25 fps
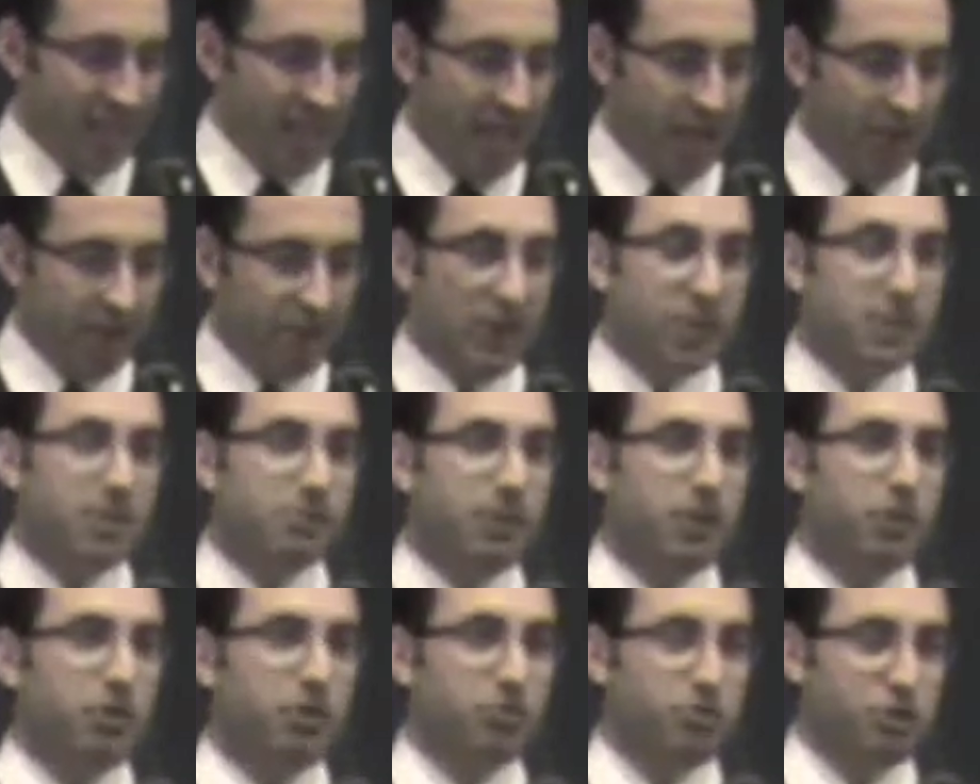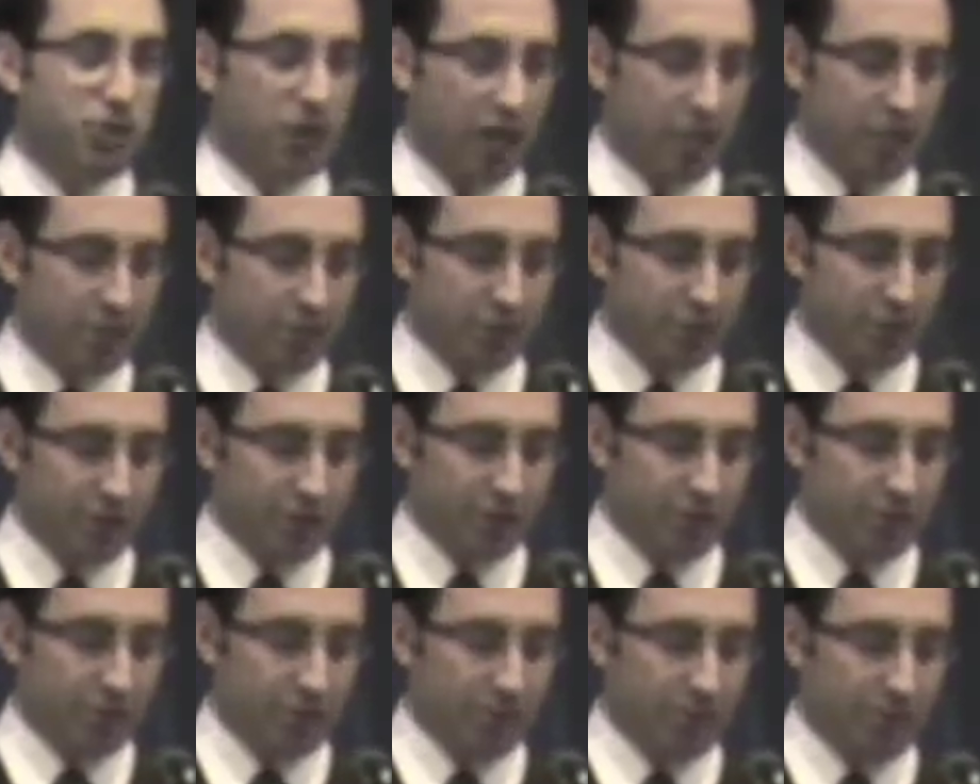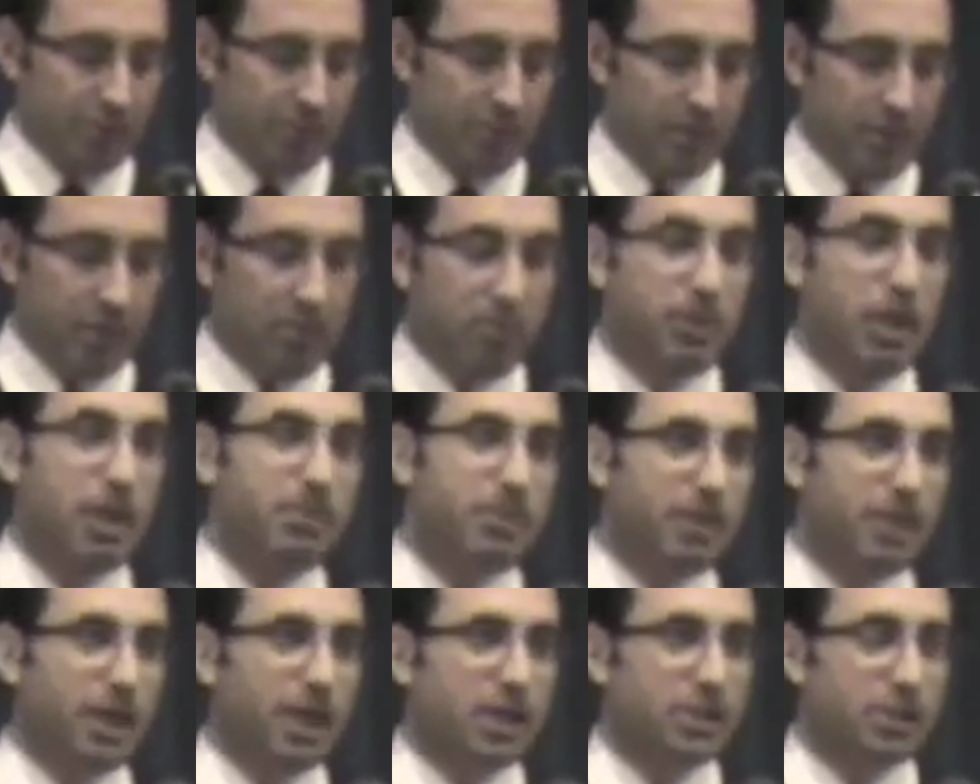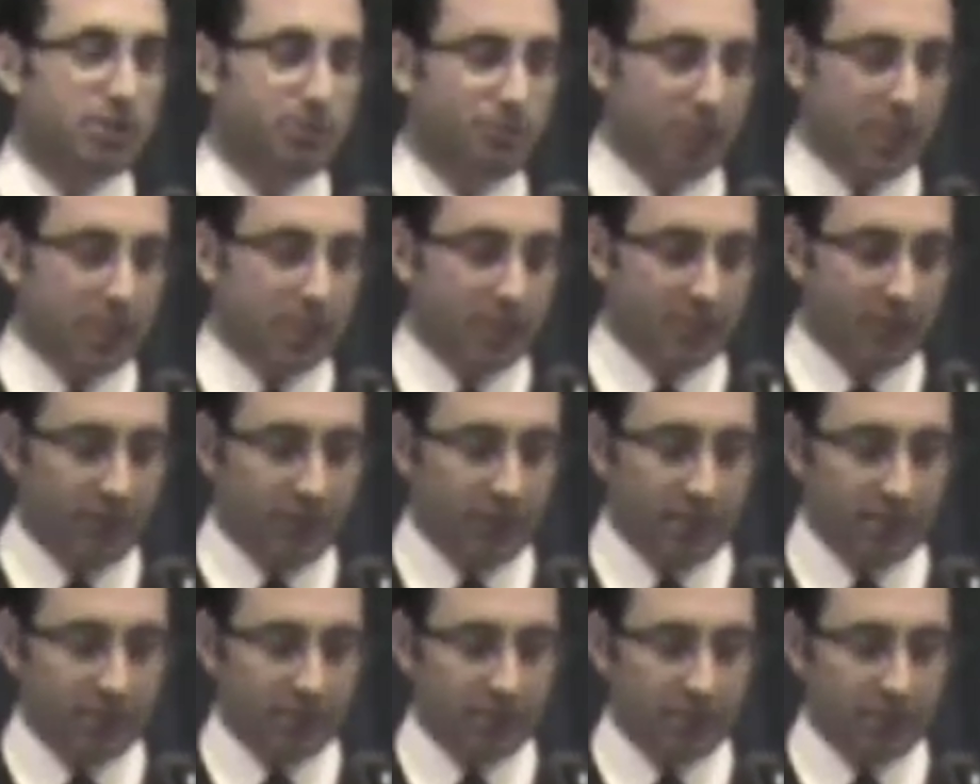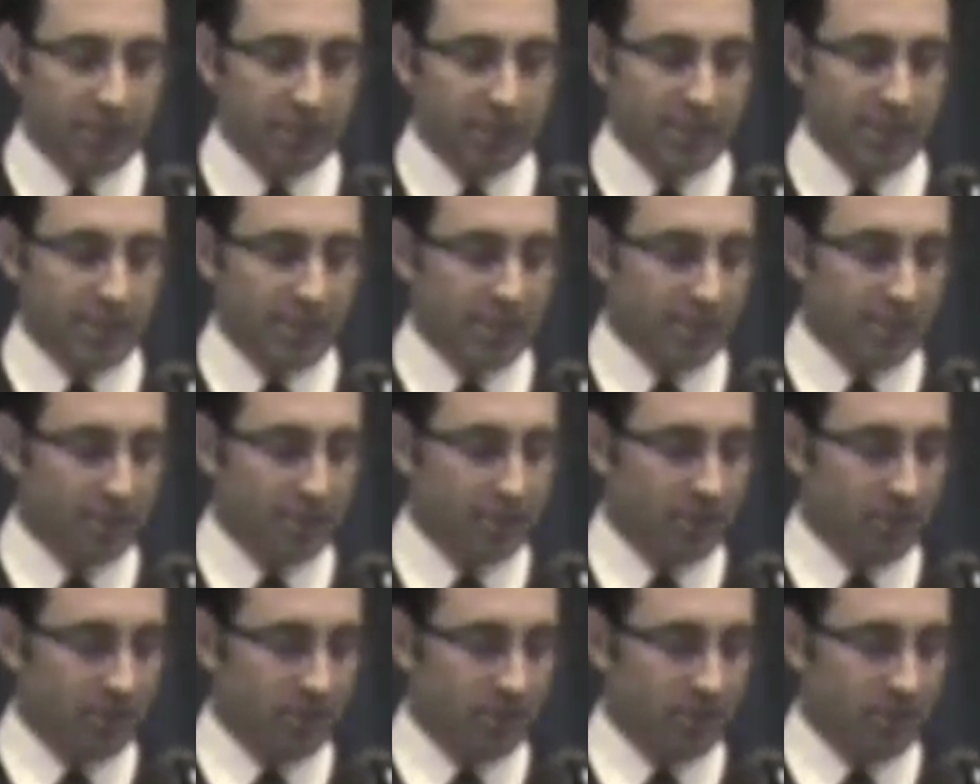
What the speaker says: I faced my own challenges too, maybe not as impressive as Odysseus.